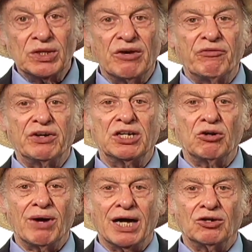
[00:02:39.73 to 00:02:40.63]
to
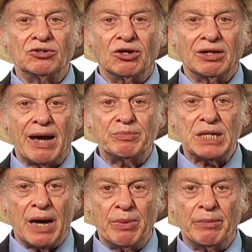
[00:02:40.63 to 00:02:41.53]
figure out on your
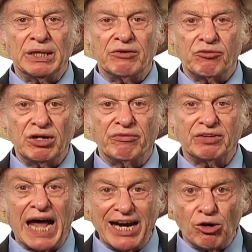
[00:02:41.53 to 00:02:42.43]
laptop how many free
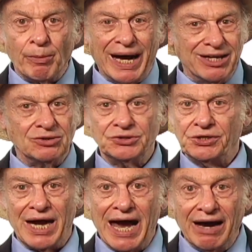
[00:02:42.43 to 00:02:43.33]
flyer miles
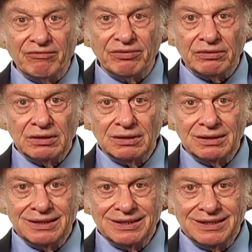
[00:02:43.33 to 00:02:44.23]
you have.
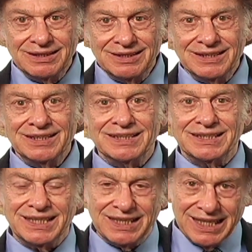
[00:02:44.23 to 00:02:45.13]

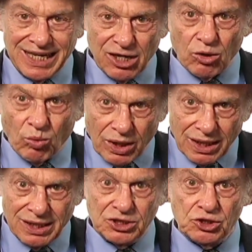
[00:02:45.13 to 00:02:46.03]
Sit and hear what
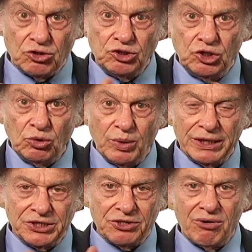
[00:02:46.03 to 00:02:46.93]
it is you're
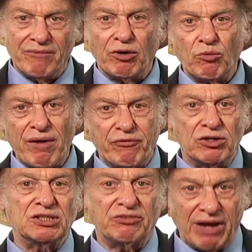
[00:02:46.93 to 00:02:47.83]
doing so you have a
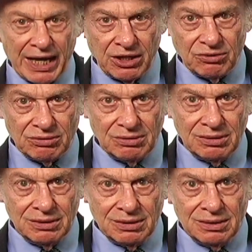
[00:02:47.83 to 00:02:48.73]
reference value.
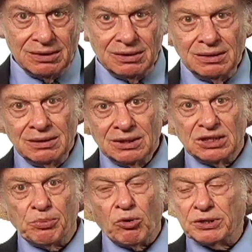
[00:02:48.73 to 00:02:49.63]

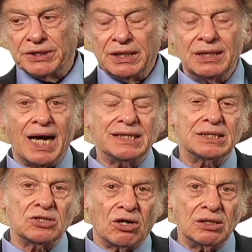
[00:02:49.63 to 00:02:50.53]
Sports did not
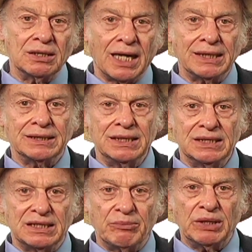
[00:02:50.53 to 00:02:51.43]
start in
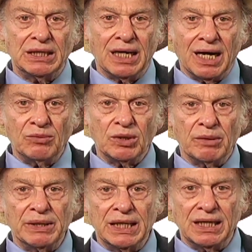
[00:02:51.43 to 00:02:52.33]
1979 with
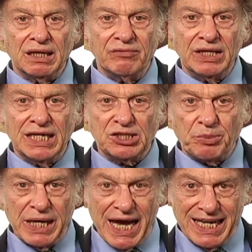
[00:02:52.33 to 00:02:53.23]
the beginning of
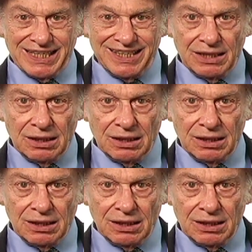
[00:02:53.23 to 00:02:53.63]
ESPN.